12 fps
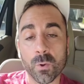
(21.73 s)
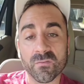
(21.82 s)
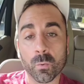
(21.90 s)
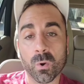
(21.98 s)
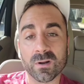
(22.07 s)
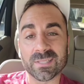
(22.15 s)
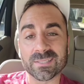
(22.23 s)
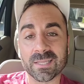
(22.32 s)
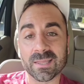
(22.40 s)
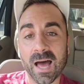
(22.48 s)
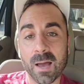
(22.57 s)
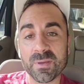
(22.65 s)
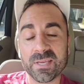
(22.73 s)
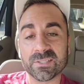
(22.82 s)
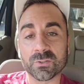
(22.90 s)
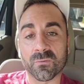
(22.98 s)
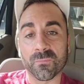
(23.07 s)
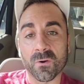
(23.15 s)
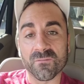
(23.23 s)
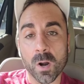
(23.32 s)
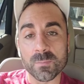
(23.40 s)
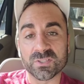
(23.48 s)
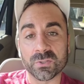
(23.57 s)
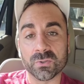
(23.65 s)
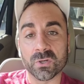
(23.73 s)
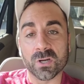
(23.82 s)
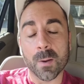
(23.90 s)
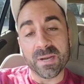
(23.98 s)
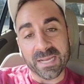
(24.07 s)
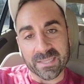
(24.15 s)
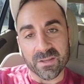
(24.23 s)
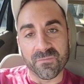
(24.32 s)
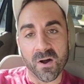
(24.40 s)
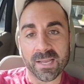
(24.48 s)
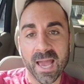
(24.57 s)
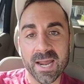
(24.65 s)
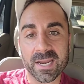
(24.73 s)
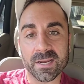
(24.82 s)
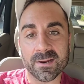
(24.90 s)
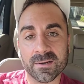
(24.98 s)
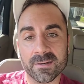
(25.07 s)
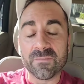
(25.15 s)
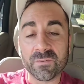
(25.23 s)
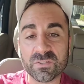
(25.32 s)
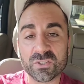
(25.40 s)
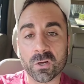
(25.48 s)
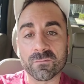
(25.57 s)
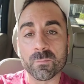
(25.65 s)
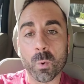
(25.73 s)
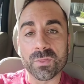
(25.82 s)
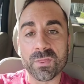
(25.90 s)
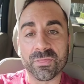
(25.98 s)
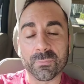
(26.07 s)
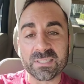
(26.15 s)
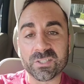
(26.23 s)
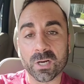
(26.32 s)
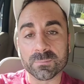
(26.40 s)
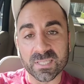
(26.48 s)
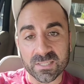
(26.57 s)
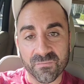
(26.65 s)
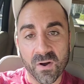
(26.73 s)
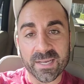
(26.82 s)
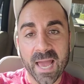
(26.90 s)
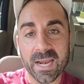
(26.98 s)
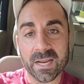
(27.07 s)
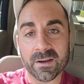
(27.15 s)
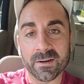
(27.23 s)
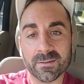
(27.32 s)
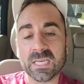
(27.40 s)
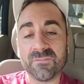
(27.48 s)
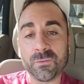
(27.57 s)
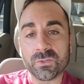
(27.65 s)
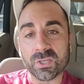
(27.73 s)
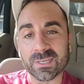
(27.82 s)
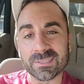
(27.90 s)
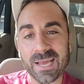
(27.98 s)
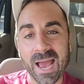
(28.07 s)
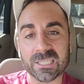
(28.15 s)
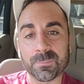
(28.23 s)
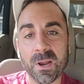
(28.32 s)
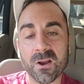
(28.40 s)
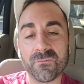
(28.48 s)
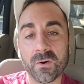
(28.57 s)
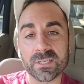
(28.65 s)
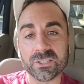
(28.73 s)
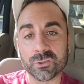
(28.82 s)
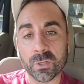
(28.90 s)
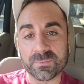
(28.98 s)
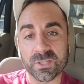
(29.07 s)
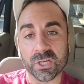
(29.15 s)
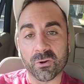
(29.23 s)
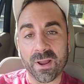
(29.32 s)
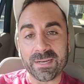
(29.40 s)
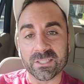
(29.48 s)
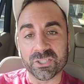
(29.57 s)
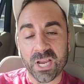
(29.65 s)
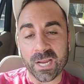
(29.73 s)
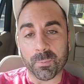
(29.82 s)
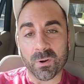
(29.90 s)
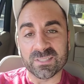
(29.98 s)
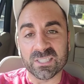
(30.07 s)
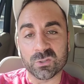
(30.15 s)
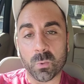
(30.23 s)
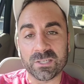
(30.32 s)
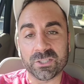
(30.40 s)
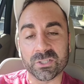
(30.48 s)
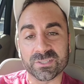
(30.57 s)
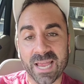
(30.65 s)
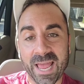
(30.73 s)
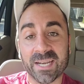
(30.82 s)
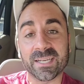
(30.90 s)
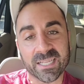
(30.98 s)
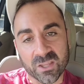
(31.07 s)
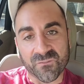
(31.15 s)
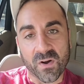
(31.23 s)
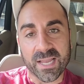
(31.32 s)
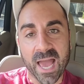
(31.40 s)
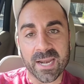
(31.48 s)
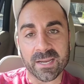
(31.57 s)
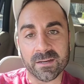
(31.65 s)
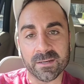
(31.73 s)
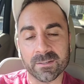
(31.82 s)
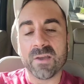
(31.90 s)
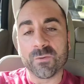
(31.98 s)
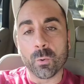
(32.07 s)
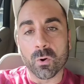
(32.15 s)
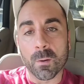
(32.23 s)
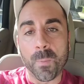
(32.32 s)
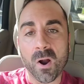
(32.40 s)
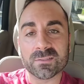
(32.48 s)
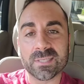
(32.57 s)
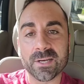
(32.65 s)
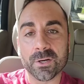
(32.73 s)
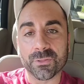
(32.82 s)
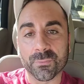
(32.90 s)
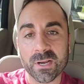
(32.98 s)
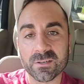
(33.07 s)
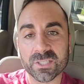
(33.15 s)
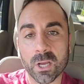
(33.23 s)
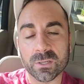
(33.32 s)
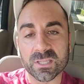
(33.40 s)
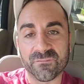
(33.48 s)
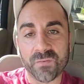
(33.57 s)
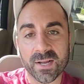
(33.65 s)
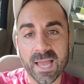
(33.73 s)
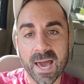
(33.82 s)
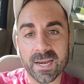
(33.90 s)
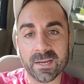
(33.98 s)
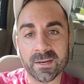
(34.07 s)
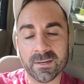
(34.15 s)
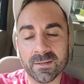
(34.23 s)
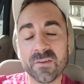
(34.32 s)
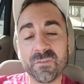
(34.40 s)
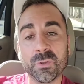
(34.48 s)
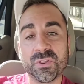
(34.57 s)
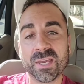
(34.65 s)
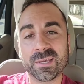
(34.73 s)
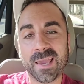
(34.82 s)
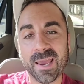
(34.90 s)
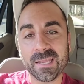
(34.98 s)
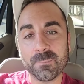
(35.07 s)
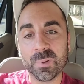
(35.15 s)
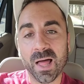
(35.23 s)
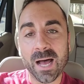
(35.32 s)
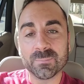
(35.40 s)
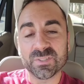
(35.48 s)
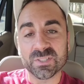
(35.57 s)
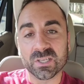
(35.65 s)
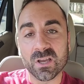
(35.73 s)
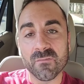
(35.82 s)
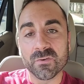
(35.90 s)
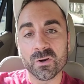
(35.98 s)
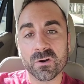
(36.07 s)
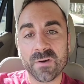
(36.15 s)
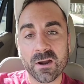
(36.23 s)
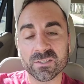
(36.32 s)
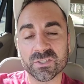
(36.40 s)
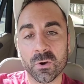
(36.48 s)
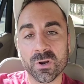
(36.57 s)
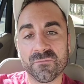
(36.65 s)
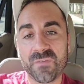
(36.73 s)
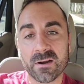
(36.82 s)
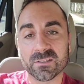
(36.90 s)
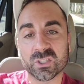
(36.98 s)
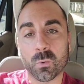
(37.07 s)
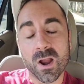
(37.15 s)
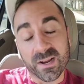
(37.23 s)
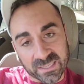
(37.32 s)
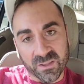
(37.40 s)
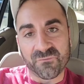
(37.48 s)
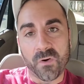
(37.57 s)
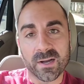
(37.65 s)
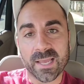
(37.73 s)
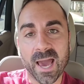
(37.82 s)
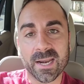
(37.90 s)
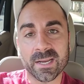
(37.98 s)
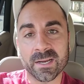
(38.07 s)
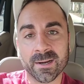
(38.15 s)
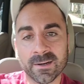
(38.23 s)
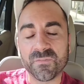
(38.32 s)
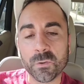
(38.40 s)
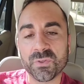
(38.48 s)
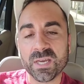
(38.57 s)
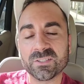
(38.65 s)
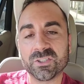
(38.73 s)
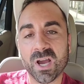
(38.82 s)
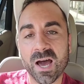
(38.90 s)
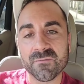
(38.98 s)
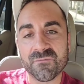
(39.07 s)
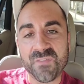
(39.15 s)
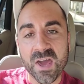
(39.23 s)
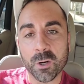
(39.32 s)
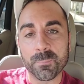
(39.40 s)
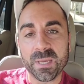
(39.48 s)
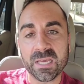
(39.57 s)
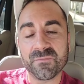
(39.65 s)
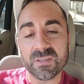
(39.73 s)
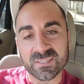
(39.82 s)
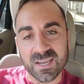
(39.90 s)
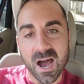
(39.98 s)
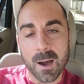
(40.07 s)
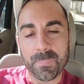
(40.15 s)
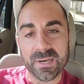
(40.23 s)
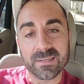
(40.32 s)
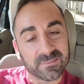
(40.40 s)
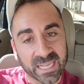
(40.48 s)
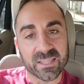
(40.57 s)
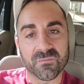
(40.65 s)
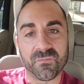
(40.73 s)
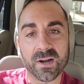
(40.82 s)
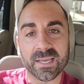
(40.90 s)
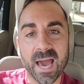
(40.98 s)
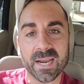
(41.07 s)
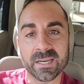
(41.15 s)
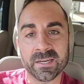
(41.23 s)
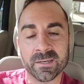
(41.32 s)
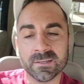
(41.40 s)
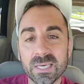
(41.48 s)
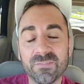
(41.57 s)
If you ever worked as a lobbyist or for a pharmaceutical company, get the fuck out of here. If you served more than 3 terms, get the fuck out of here. If you took a taxpayer-funded trip to the crane to shake Prezi Sweatshirt's hand, get the fuck out of here. If you were a bartender 3 years ago, get the fuck out of here. If you think Katie Blobs is the governor of Arizona fair and square, get the fuck out of here. If you think John Fetterbeef is competent, get the fuck out of here.